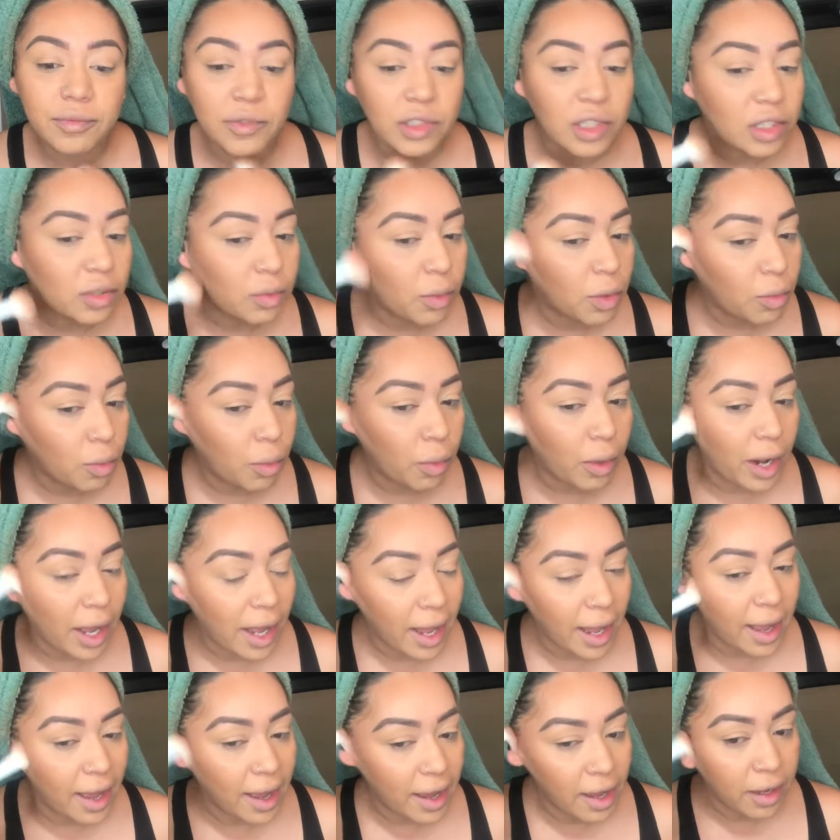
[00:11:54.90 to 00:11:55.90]
Just with what
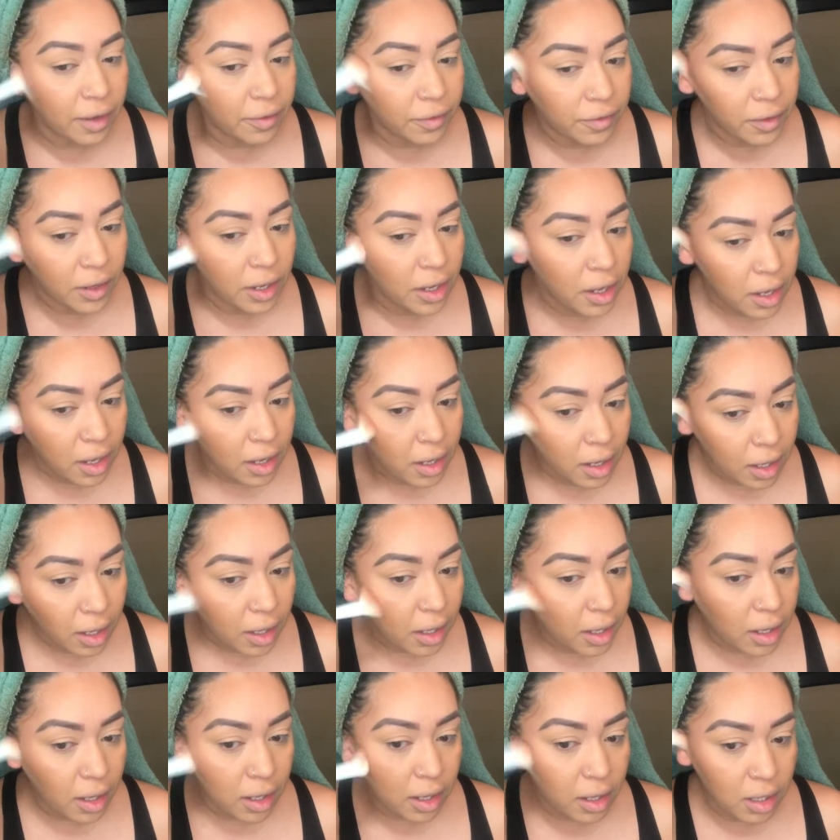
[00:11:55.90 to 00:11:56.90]
I have.
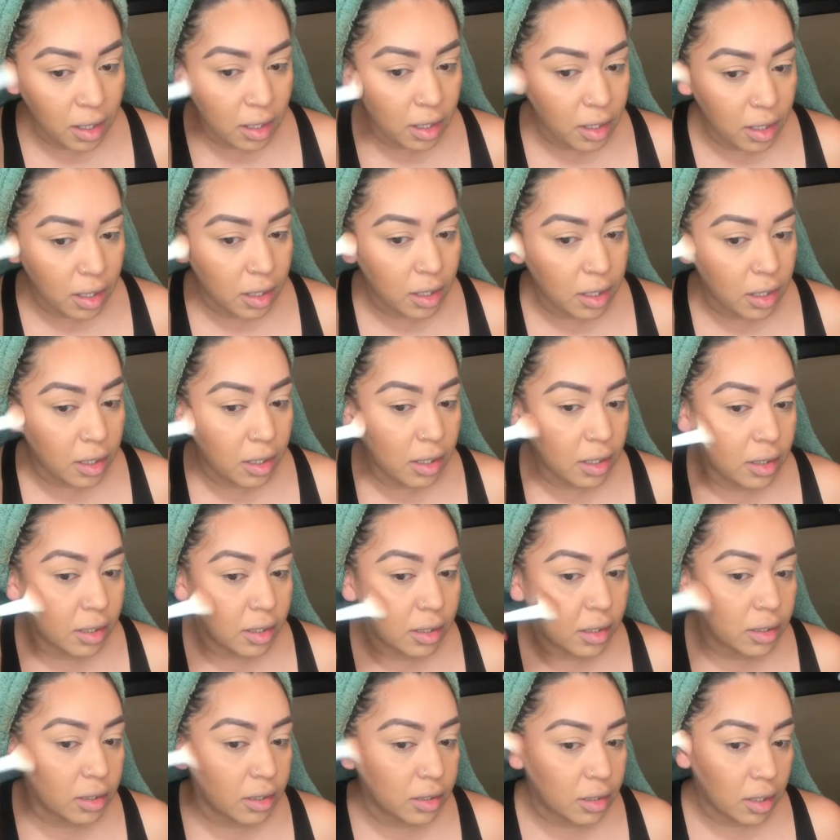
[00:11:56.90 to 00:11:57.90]

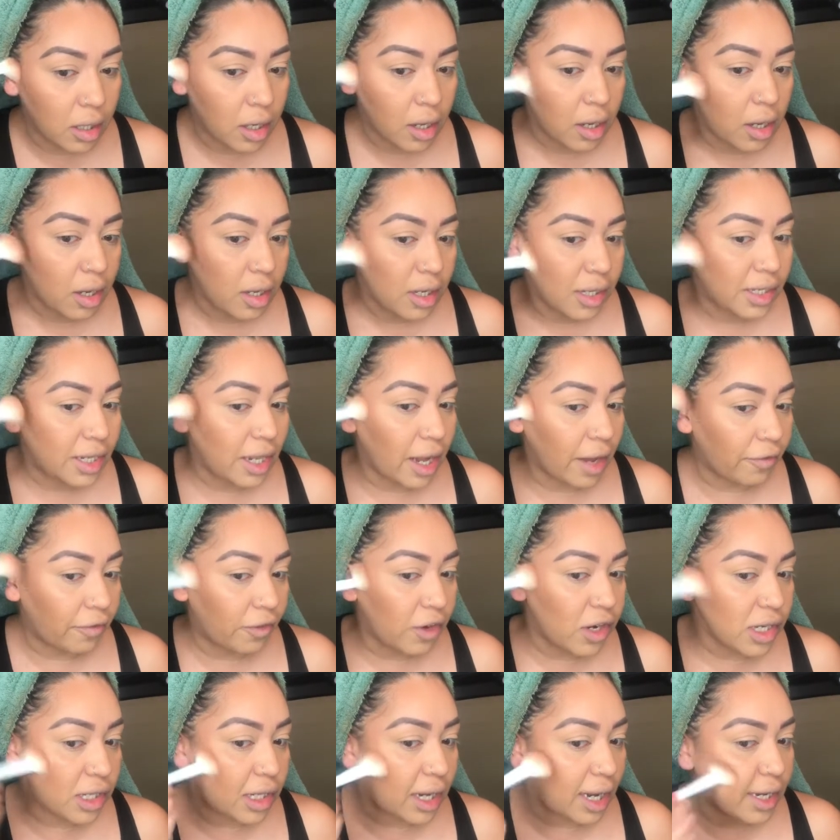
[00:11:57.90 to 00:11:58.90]
And see, at
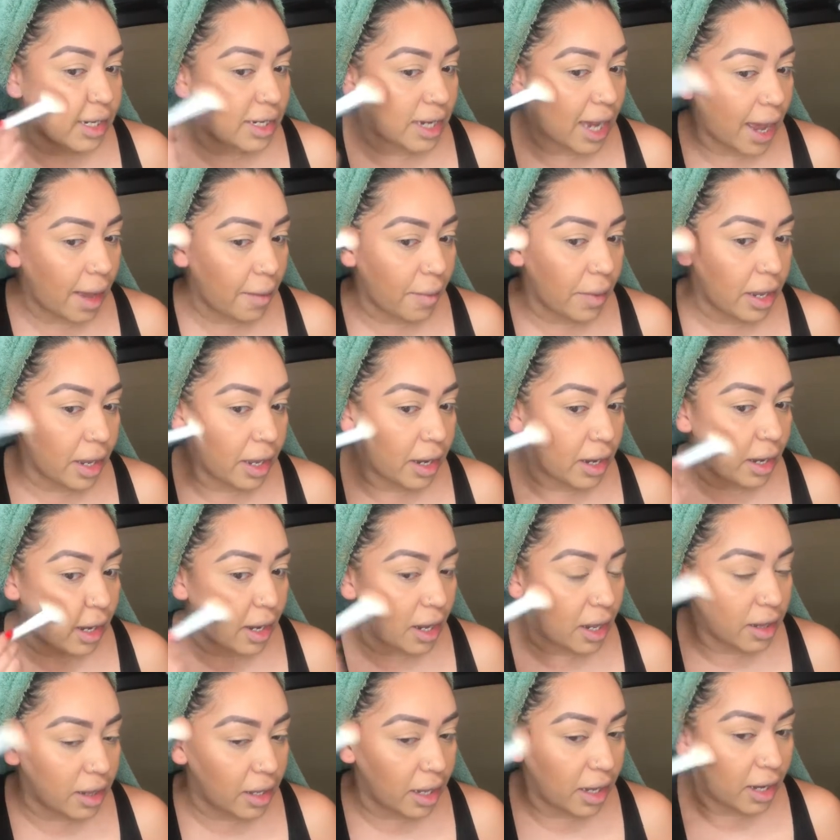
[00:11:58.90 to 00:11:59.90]
first I dab it
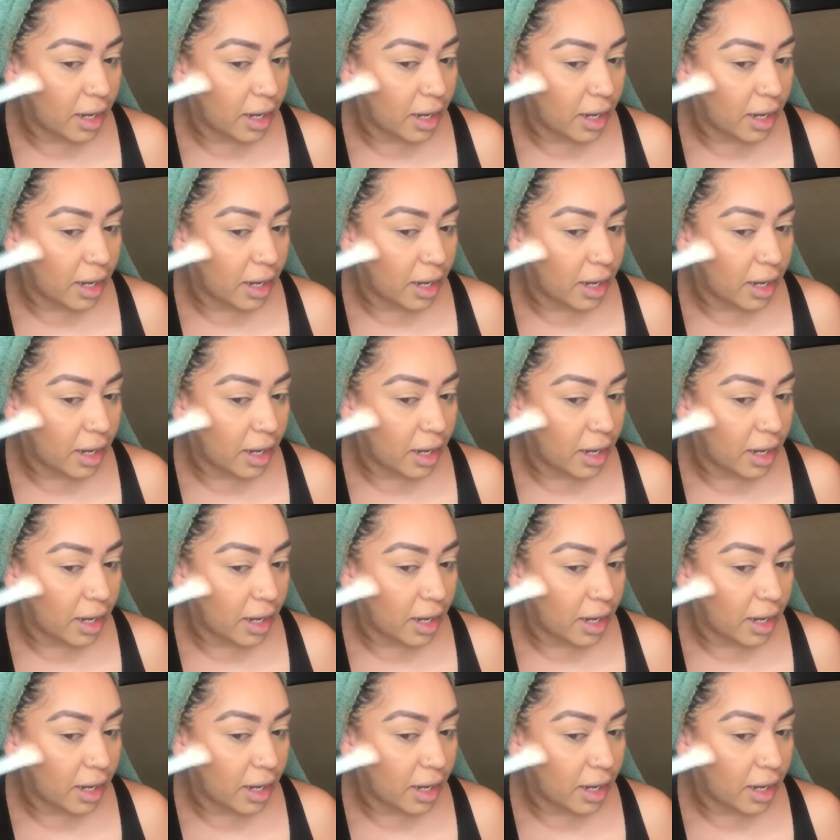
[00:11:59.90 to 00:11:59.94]
and